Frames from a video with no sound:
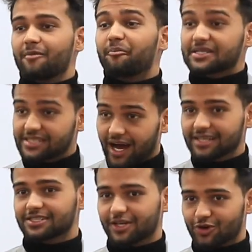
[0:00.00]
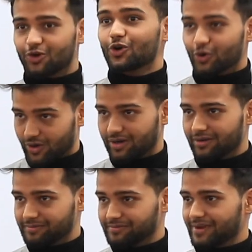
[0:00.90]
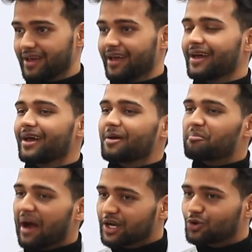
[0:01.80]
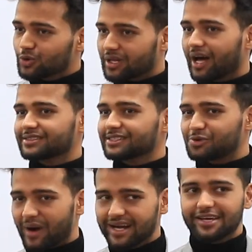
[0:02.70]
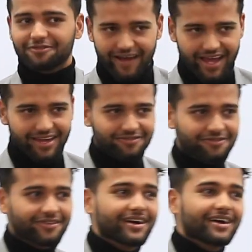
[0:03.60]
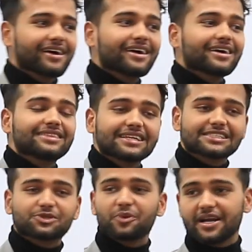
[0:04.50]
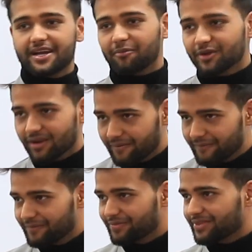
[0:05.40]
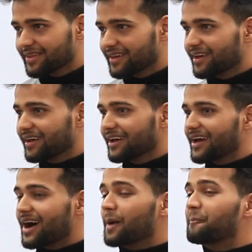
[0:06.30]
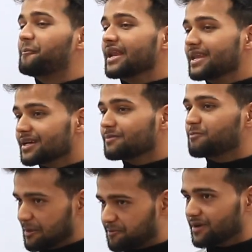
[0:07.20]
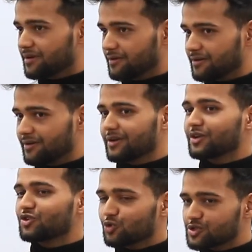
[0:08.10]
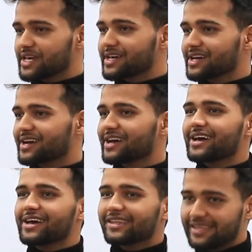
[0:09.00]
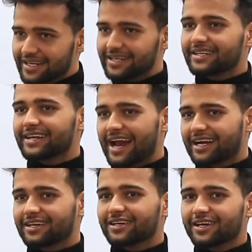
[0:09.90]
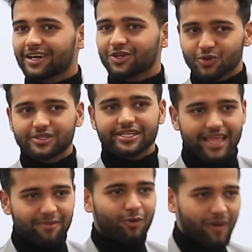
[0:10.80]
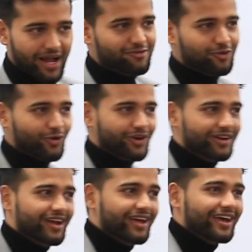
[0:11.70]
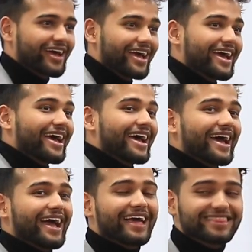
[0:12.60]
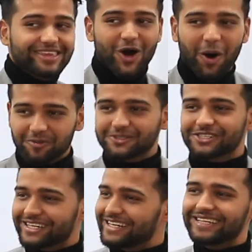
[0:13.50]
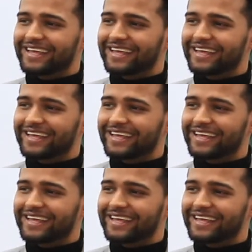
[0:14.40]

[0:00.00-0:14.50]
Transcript: 50 crore people. By 2025, this will double. A billion people using the internet using their mobile phone. And the opportunity